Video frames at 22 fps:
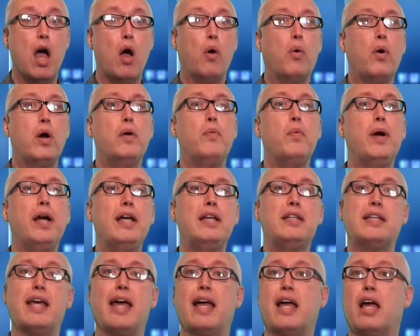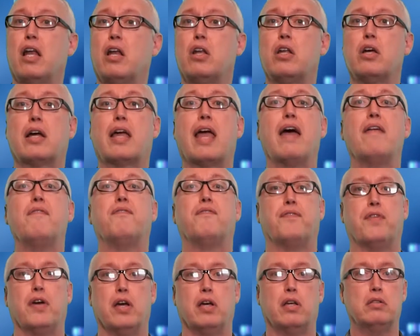where we take a look at
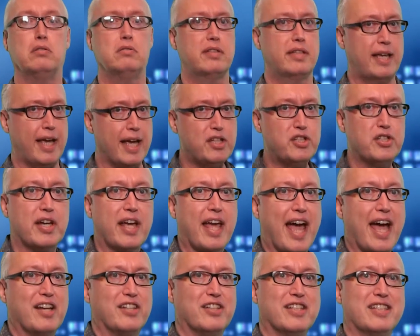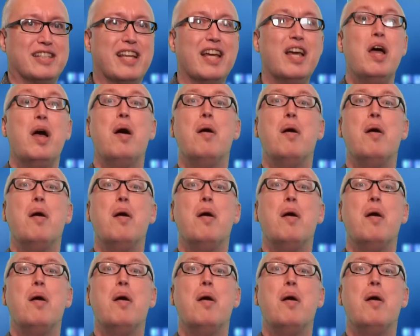fun kitchen gadgets.